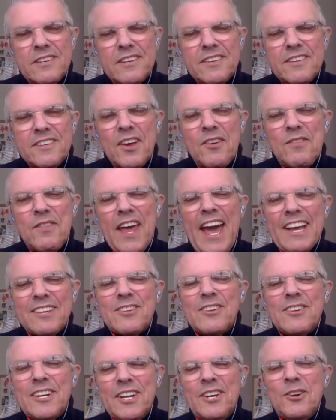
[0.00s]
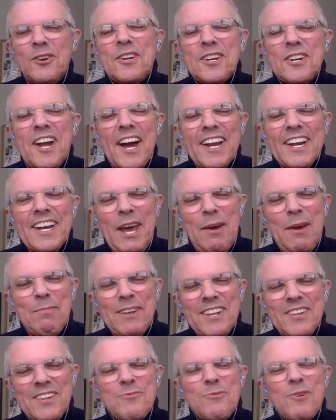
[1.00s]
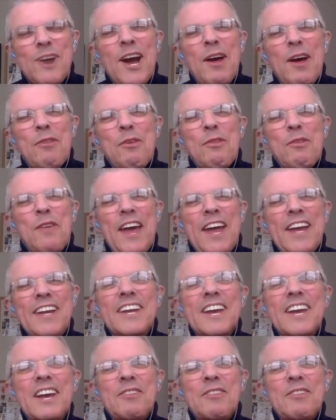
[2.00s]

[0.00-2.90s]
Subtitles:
so they actually look like lemons rather than